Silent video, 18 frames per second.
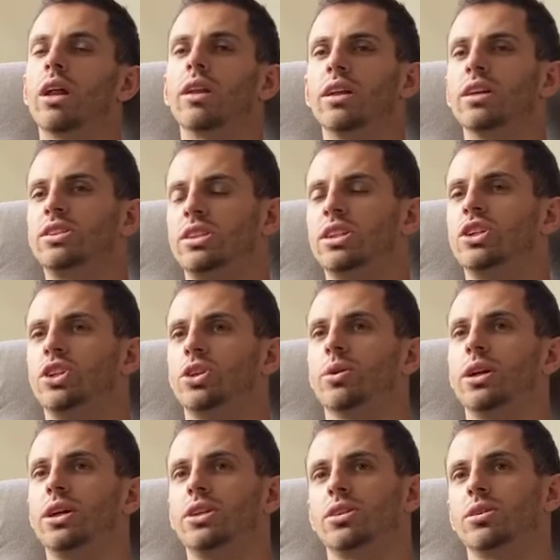this
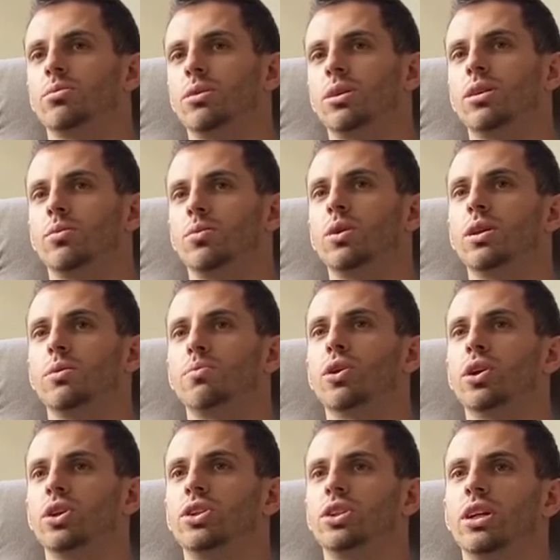situation with, with
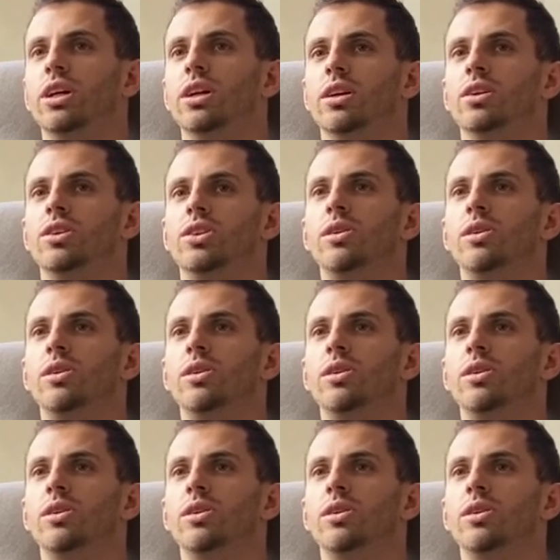British skiing and